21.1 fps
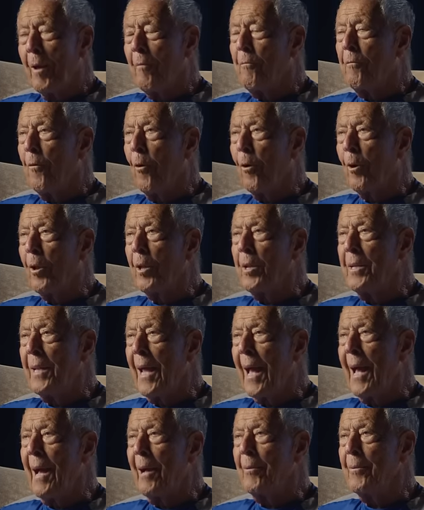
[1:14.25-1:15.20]
I've fallen
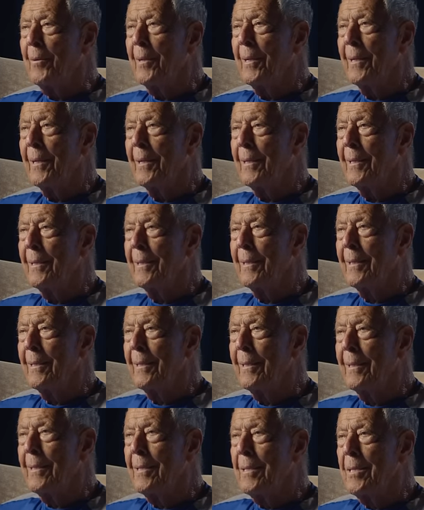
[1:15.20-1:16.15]

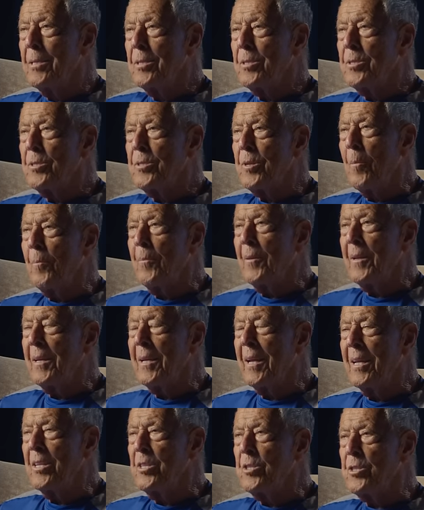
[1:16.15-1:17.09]
down,
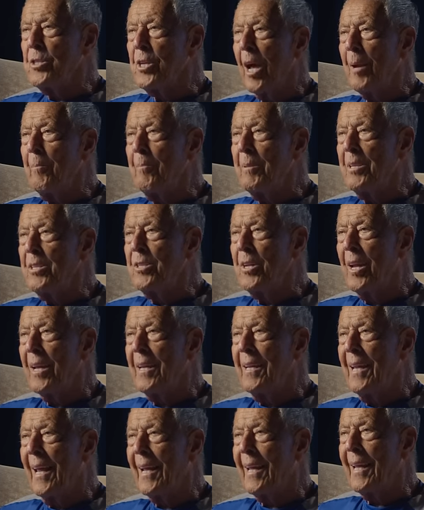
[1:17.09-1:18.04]
something inside me said,
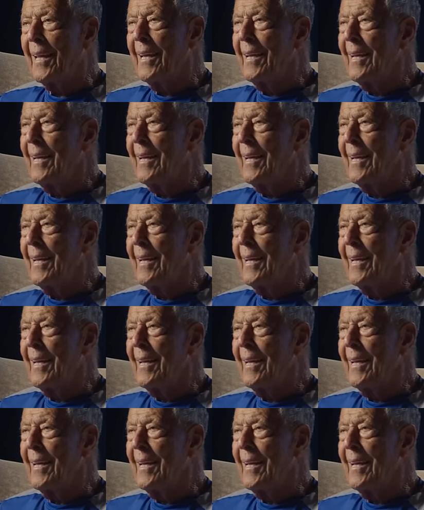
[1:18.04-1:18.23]
Nick,